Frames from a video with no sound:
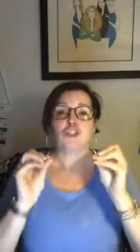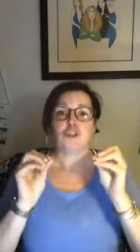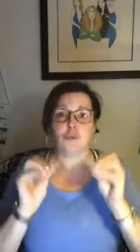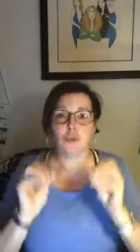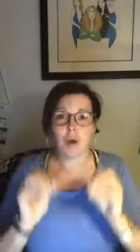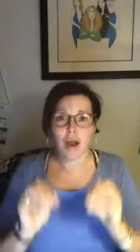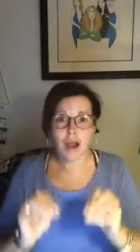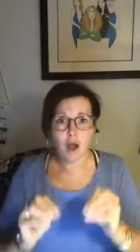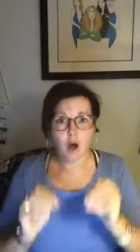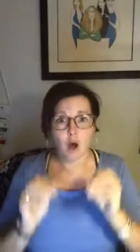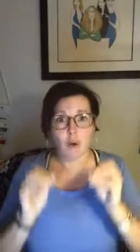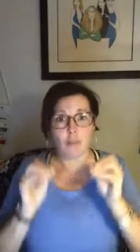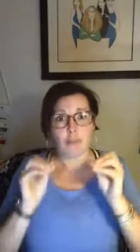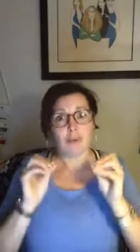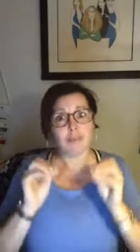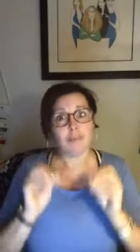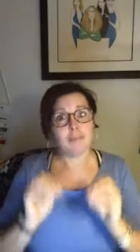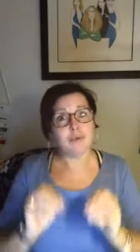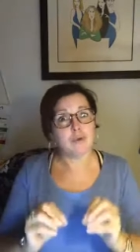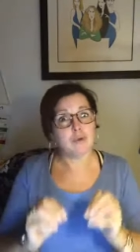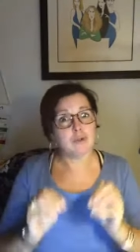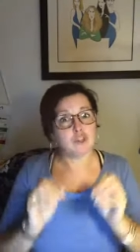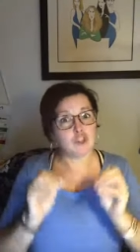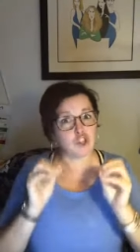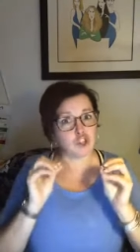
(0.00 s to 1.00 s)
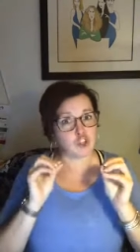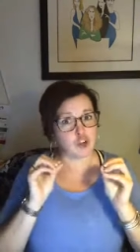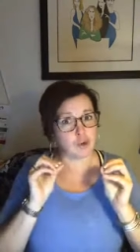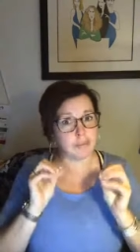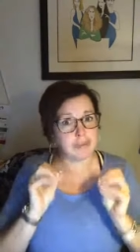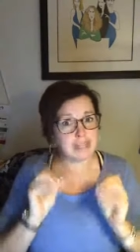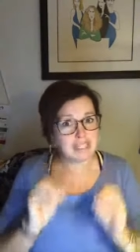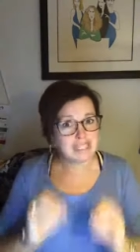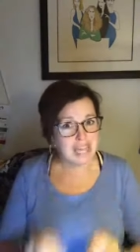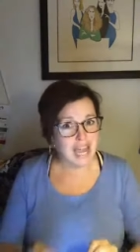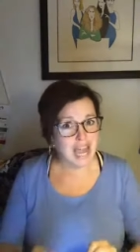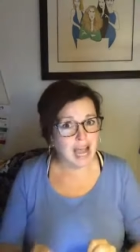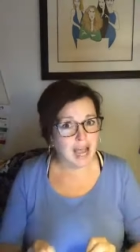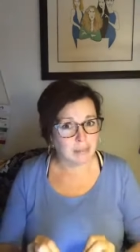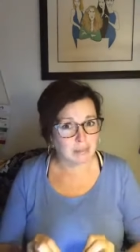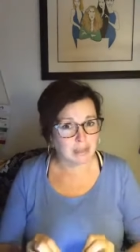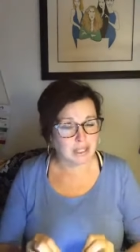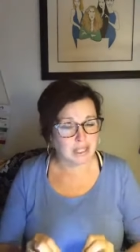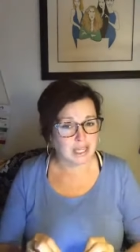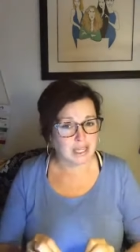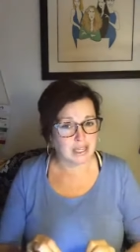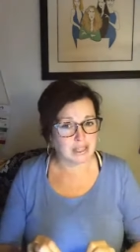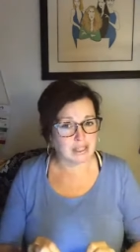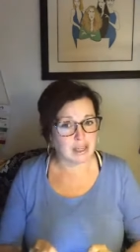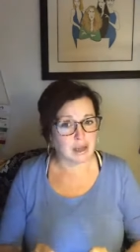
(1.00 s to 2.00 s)
to help boost your
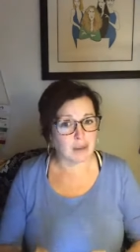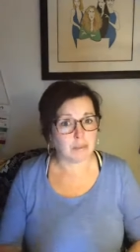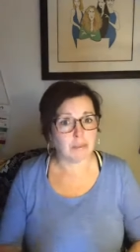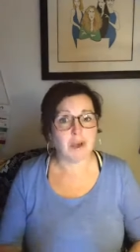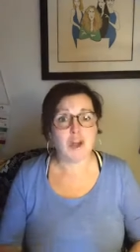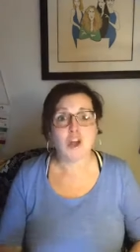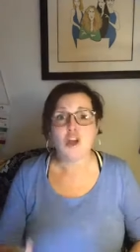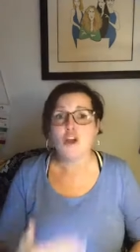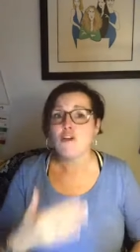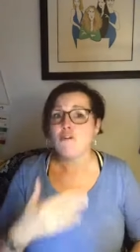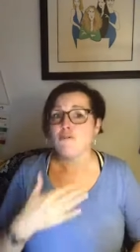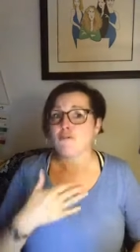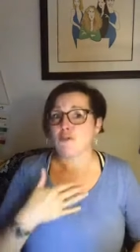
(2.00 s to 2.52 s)
metabolism.